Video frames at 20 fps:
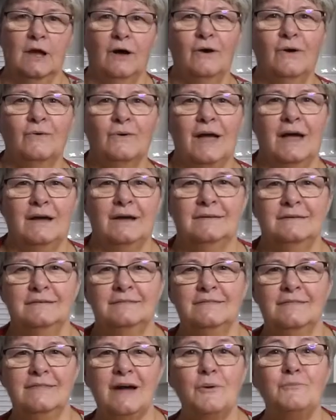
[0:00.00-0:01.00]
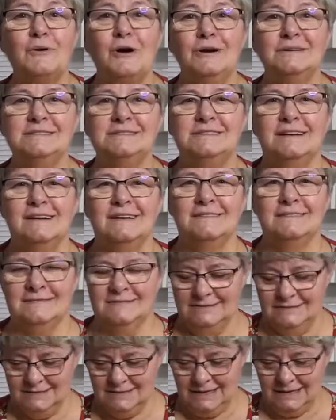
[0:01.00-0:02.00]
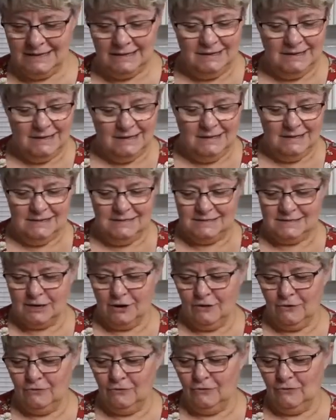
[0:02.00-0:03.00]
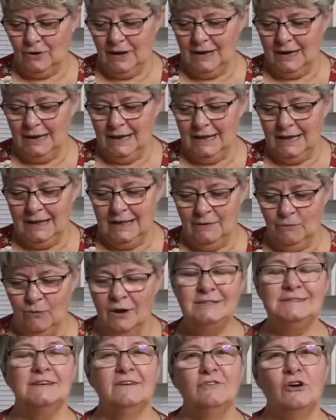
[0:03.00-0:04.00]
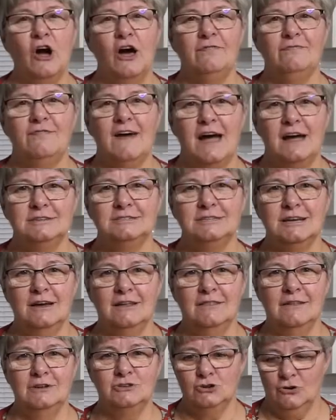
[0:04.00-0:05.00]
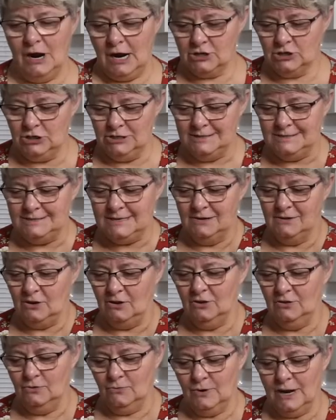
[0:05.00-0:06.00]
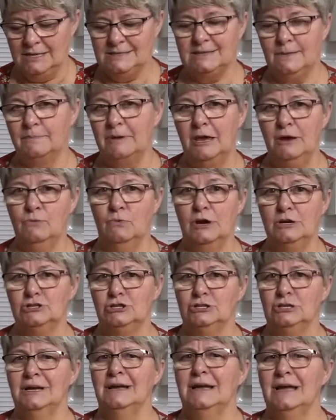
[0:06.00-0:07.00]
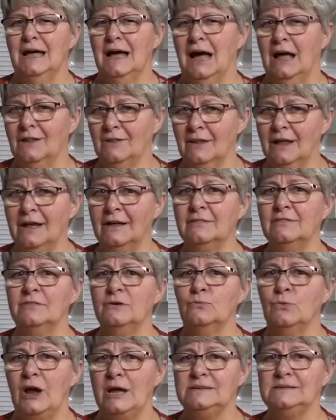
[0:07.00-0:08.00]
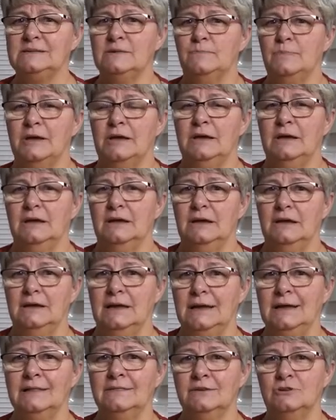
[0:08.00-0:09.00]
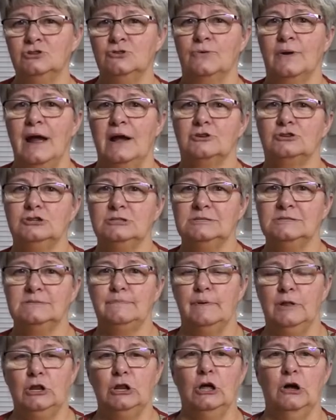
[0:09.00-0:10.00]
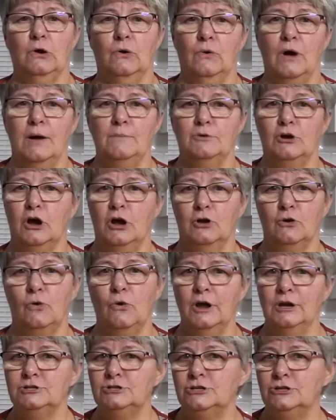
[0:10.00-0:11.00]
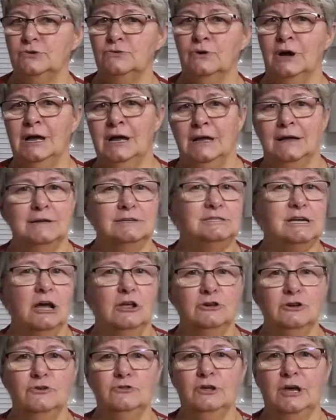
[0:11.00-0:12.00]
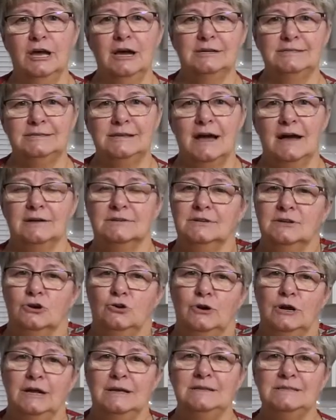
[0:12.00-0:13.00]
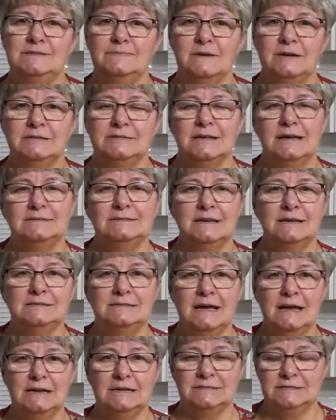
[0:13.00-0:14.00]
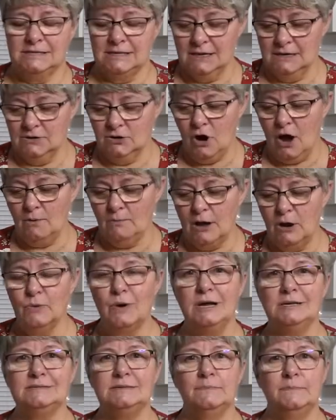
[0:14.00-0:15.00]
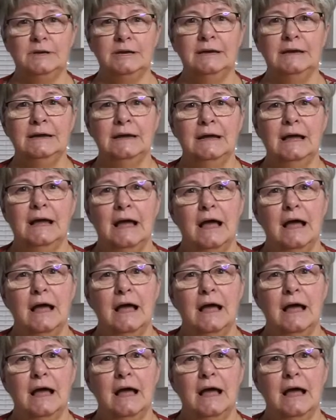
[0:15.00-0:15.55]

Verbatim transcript: Okay, that part's done. So once I've got that done, the directions on the recipe, which I'll link the recipe in the directions below. I'm not going to tell you the exact ingredients because, as I said, it's not my recipe.